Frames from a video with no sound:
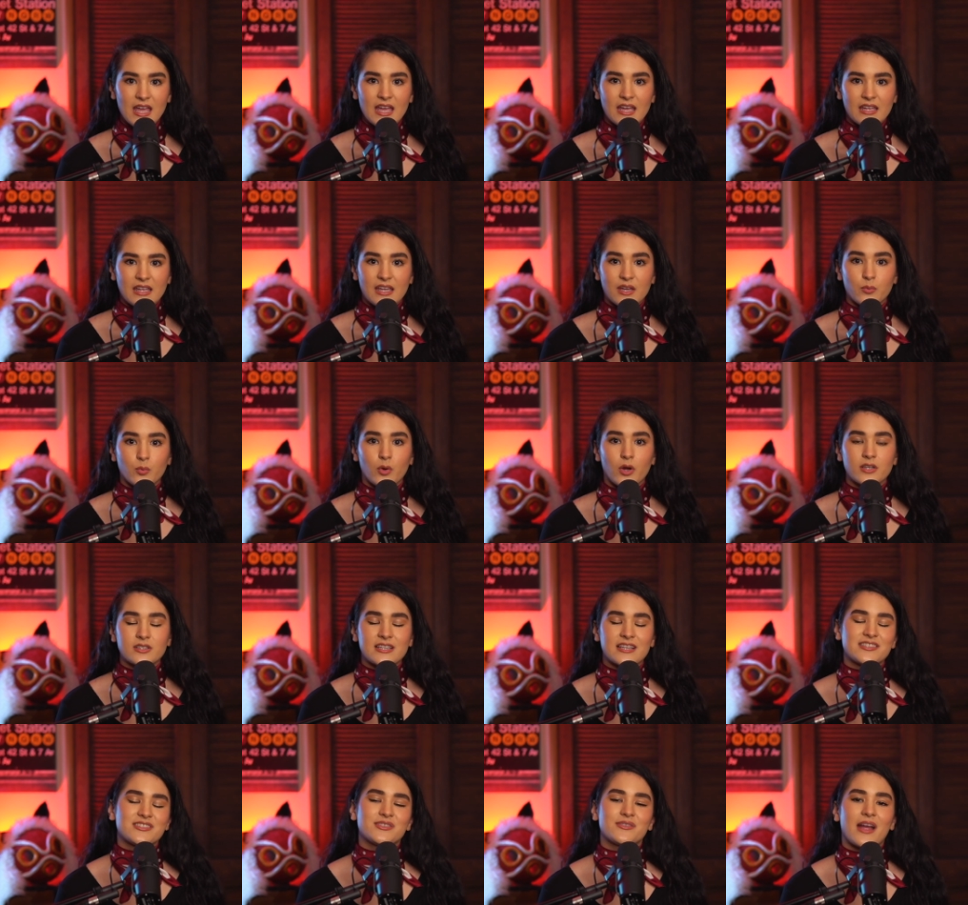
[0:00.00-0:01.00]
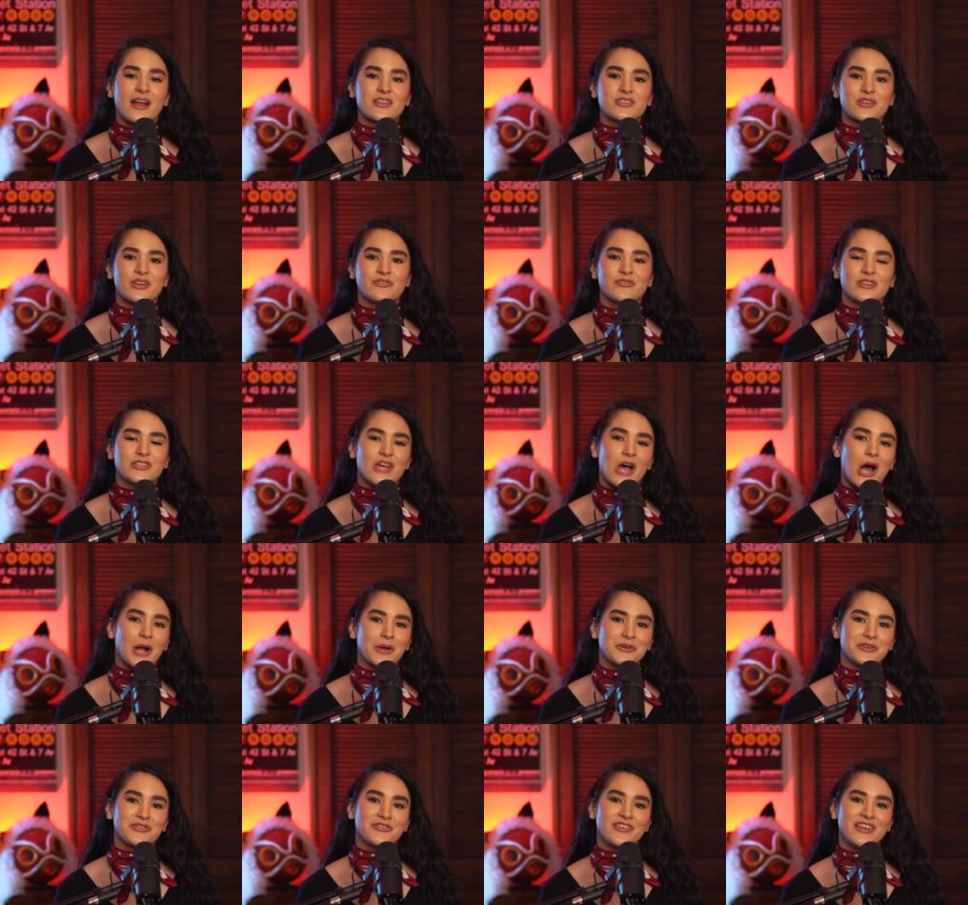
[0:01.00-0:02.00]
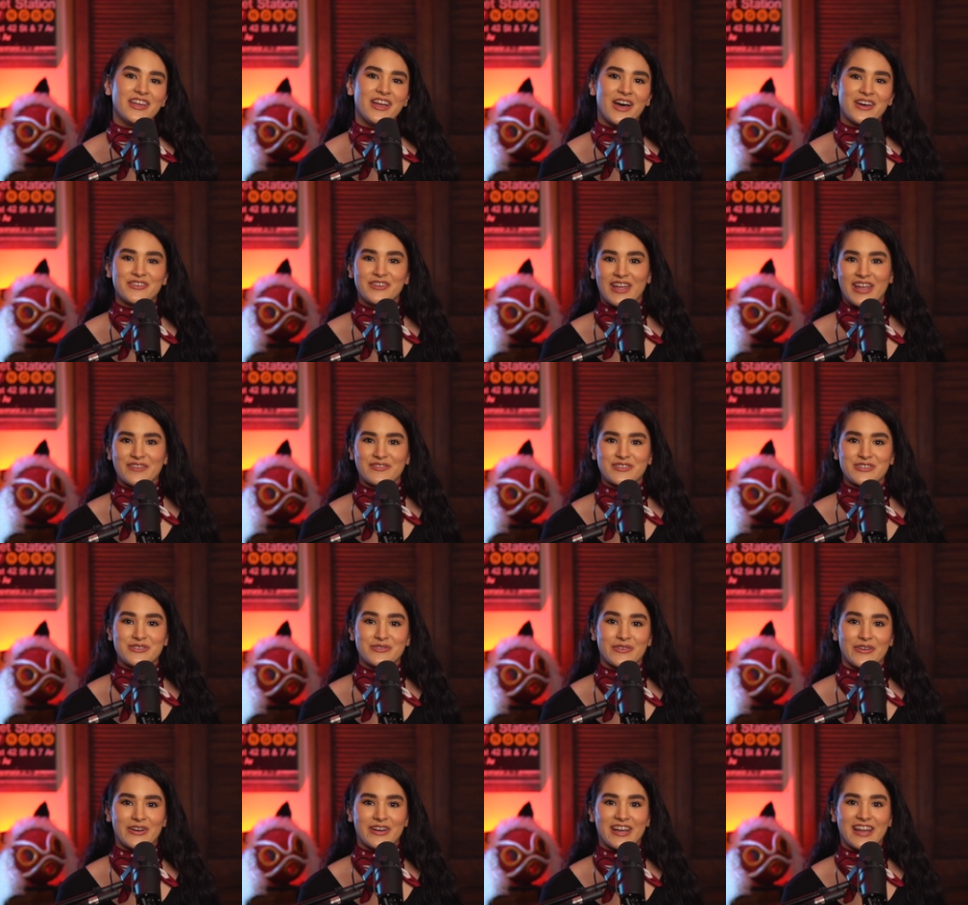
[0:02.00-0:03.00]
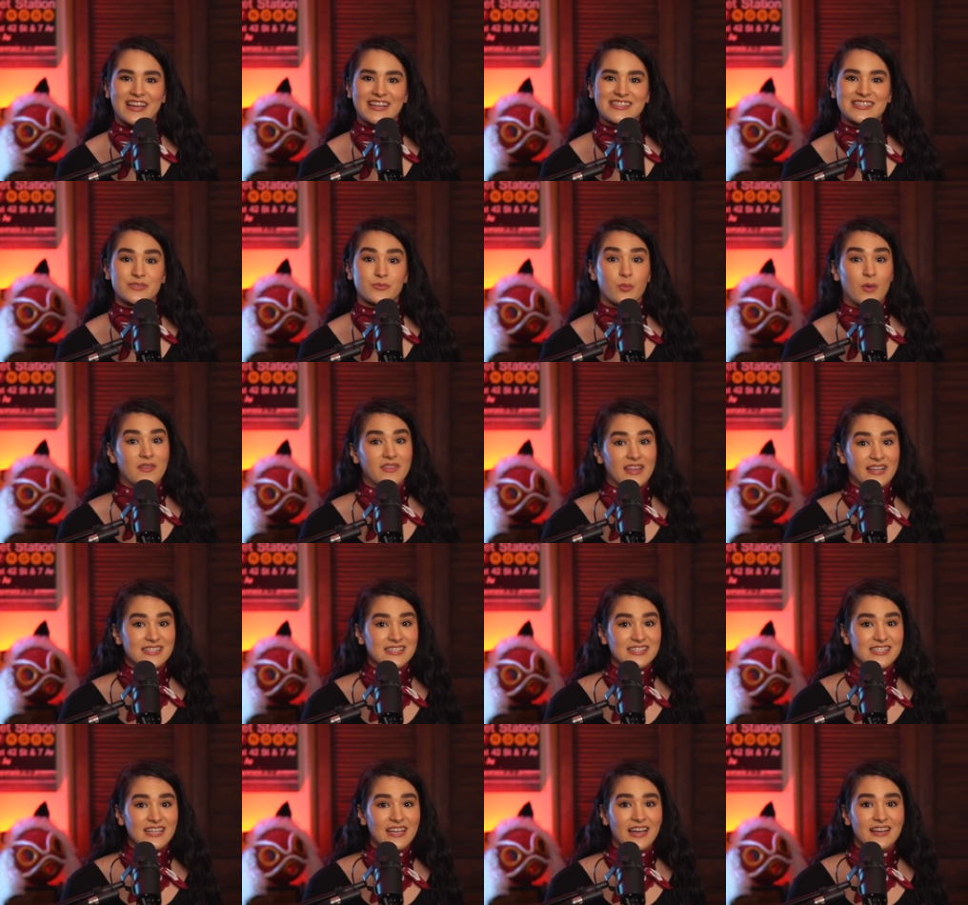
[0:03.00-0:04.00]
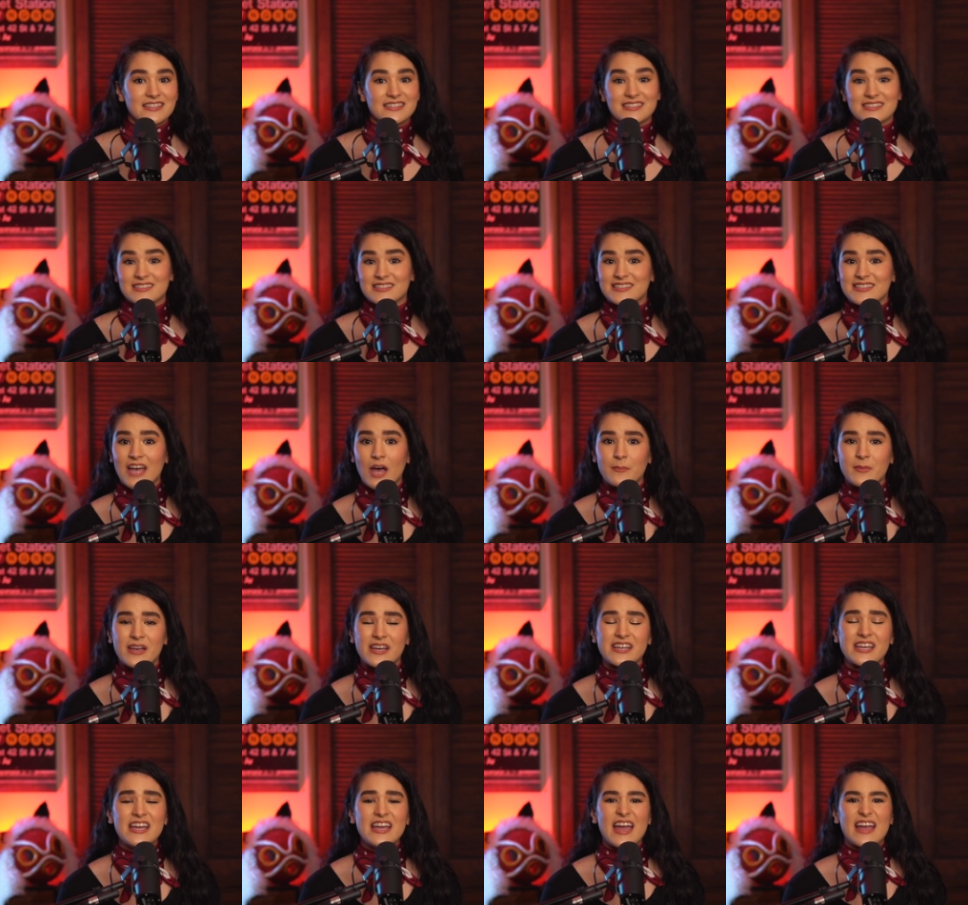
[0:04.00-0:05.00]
He had worked as director of photography on Ava DuVernay's When They See Us and Selma,